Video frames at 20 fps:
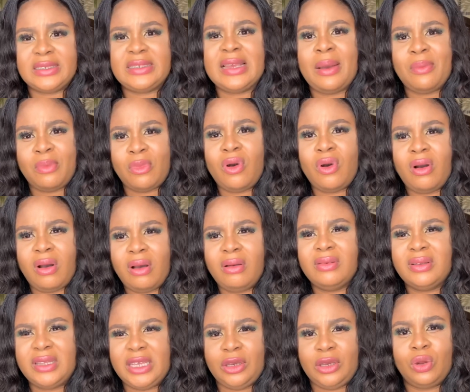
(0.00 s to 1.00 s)
They are
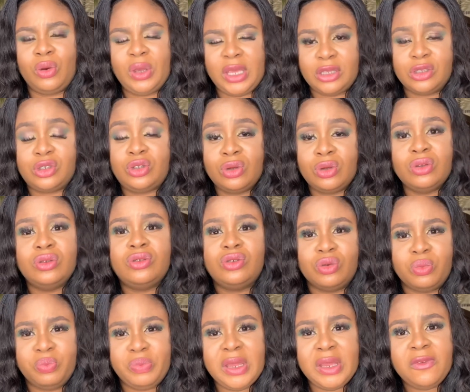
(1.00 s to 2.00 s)
more, in tune
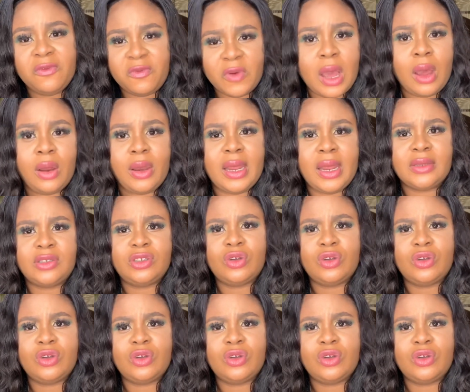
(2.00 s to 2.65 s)
to being violent.